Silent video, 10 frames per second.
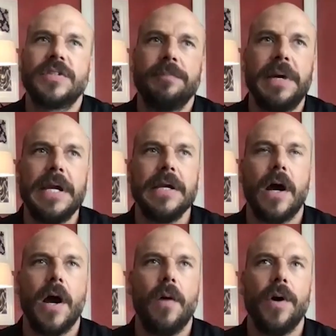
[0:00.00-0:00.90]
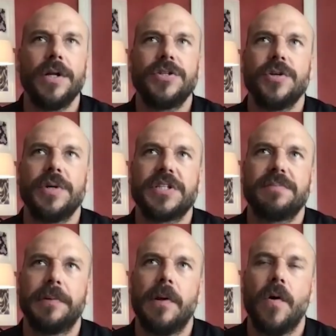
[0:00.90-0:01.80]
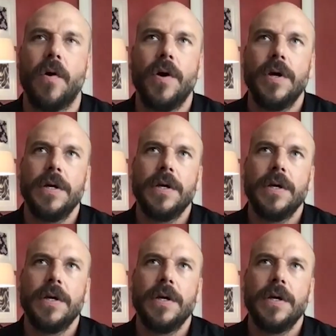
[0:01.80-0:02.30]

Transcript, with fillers: to me, I wanted to explore